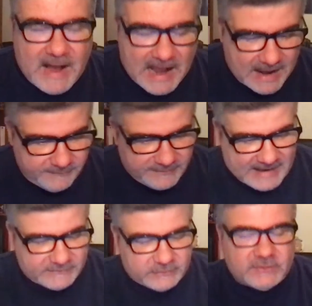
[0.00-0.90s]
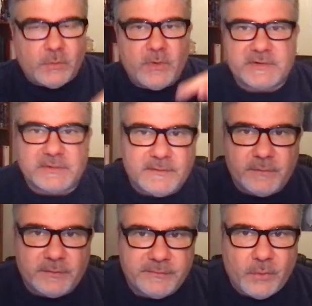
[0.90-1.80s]
5 answers the question of
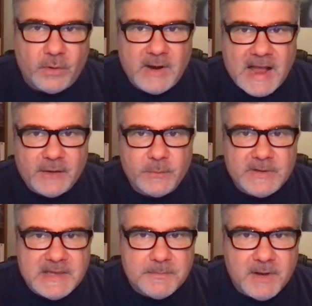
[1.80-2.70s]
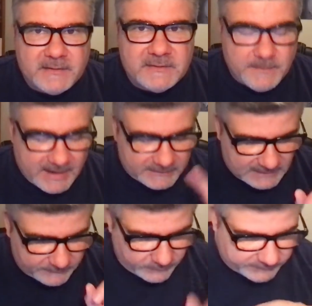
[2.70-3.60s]
verse 4. How do we keep God's commands?
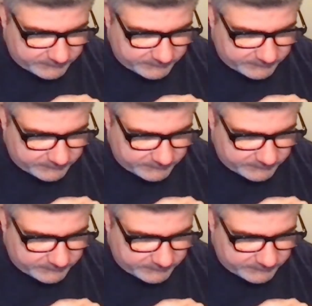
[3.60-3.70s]
Okay, verse